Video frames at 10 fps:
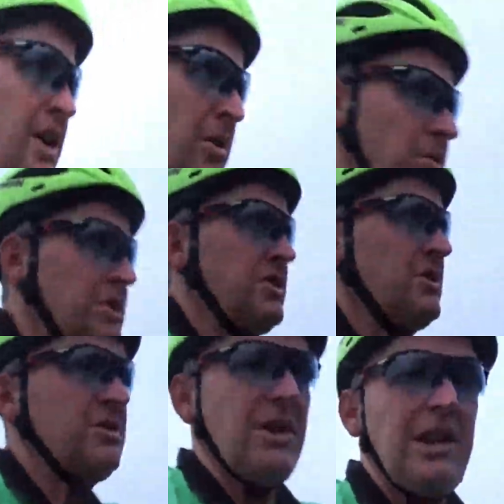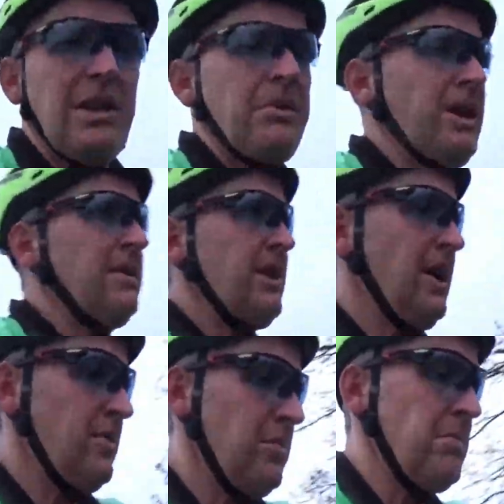how it's just a little bit
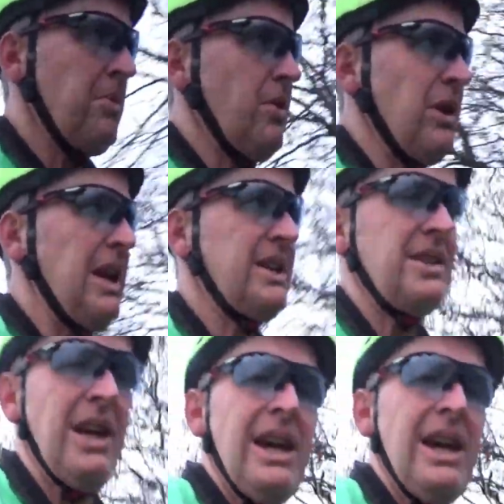higher up and more relaxed.